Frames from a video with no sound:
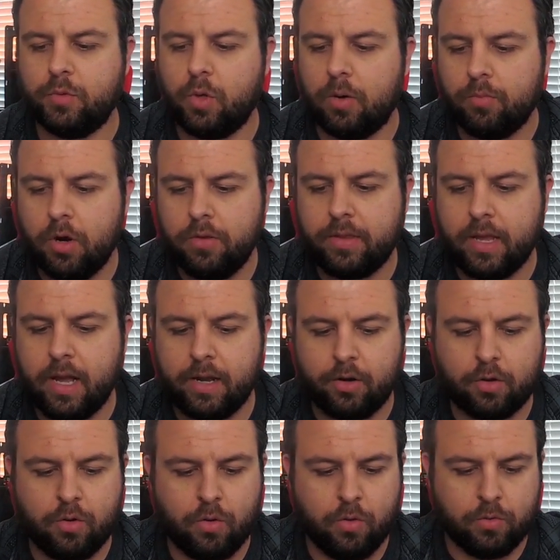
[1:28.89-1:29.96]
So I wrote the
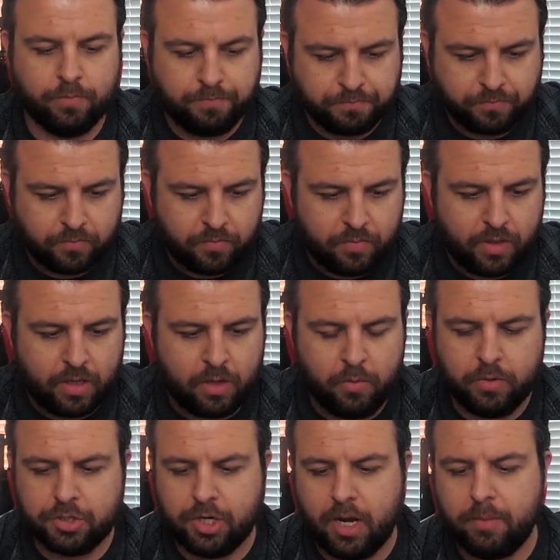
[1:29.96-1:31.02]
article,
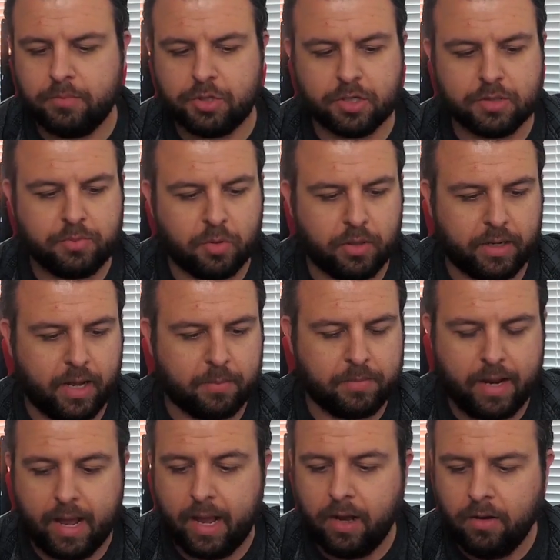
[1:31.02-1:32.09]
which I'm just pulling up
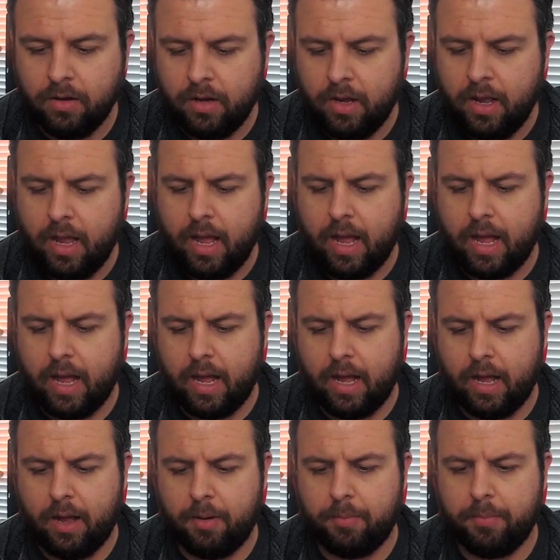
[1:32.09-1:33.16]
now,
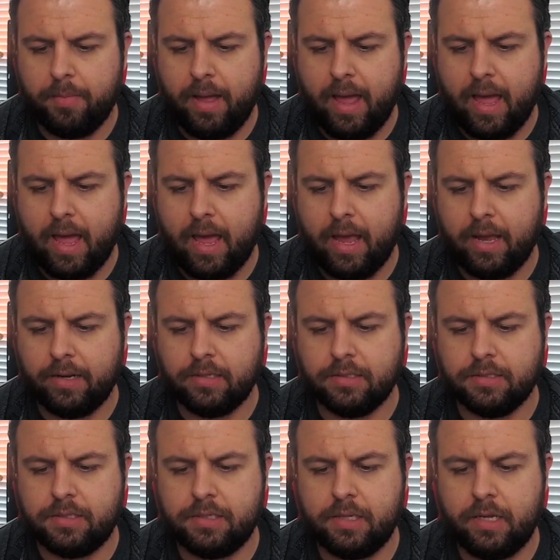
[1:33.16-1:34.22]

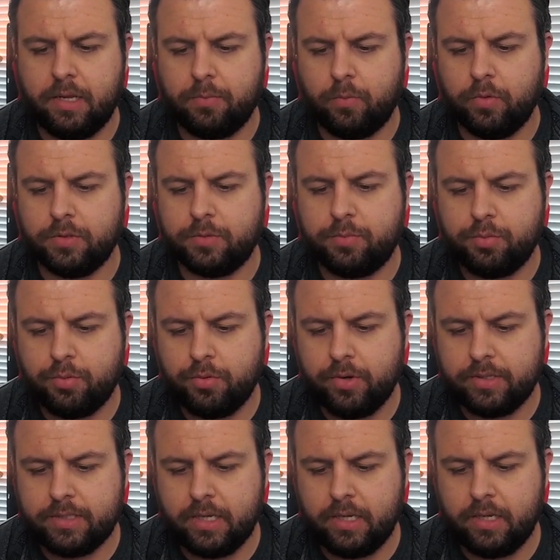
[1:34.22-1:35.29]
and it was
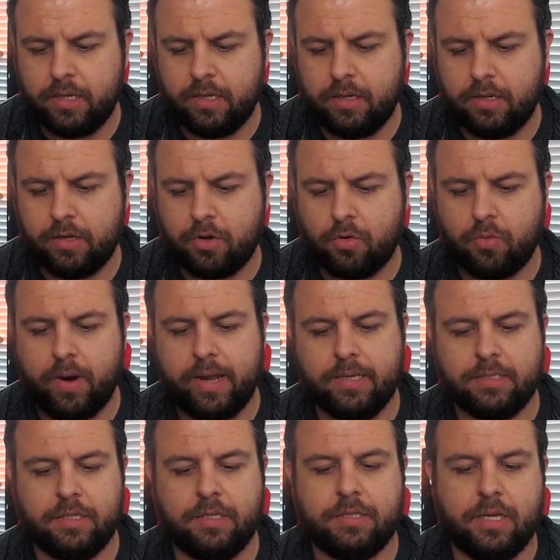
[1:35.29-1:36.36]
pretty
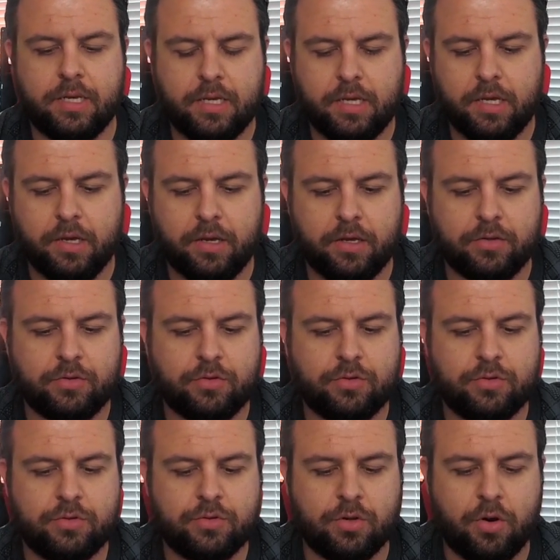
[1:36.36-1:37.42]
crazy to hear
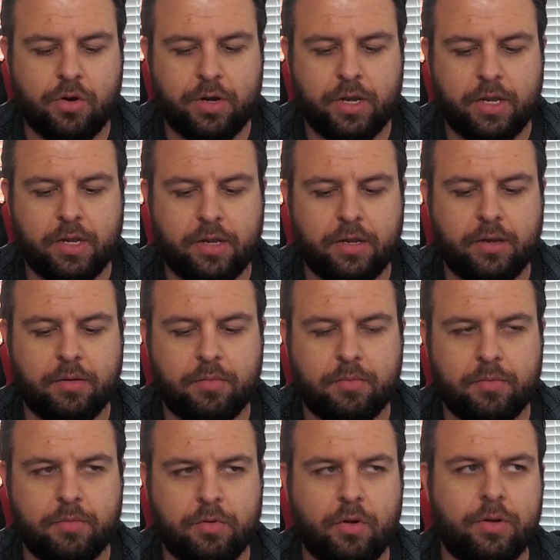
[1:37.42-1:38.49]
Sony,
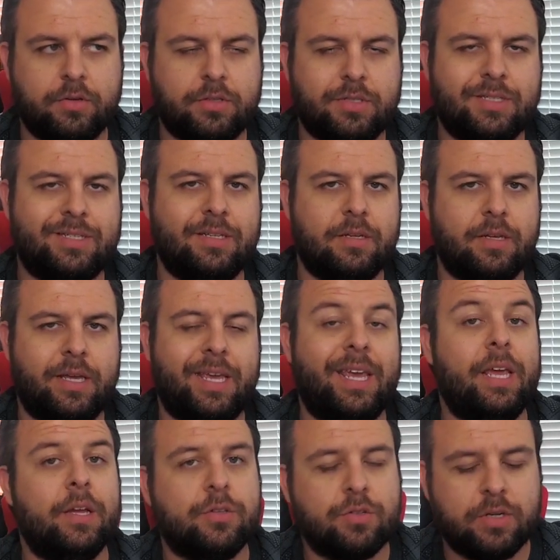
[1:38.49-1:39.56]
not
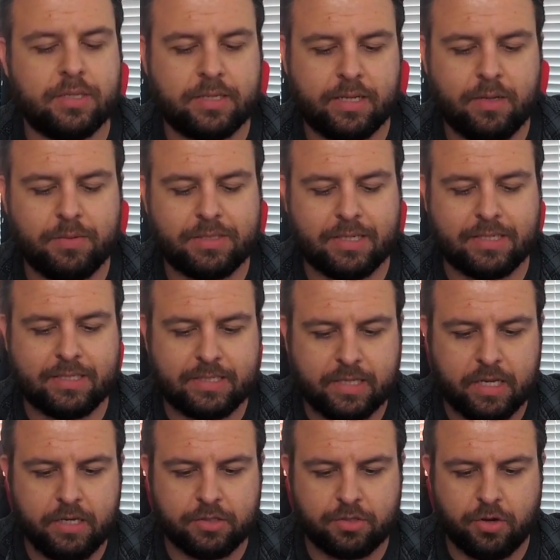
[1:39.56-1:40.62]
hear Sony say that, but to
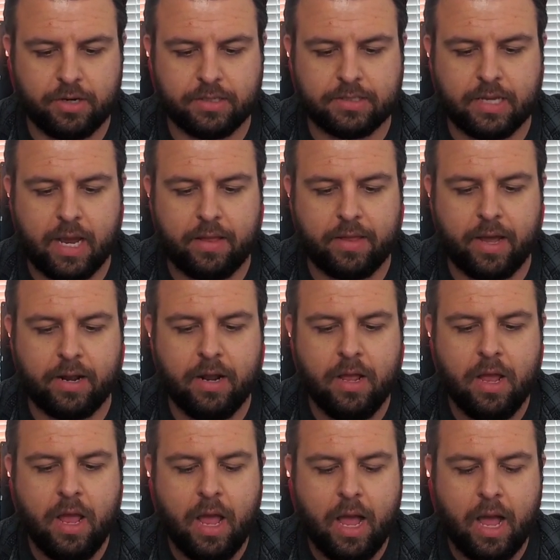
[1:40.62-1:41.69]
see Sony say that,